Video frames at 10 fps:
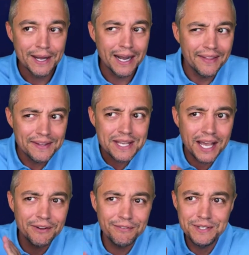this
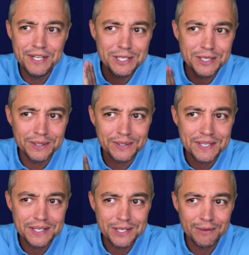kind of digital
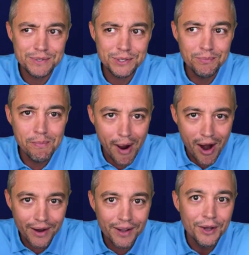system to
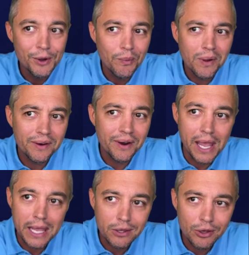mark whether
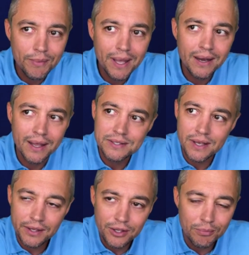a human is a
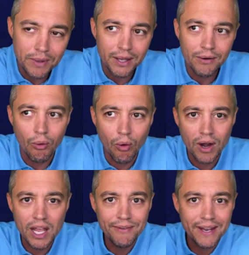human or
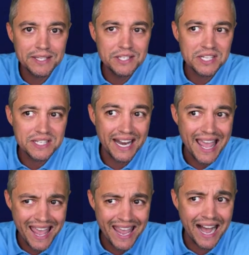if it is just an
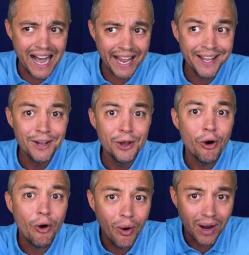AI
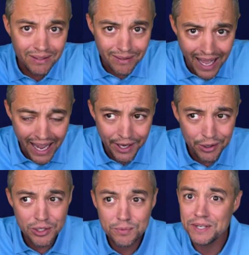online
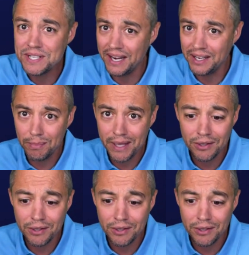who's pretending to be a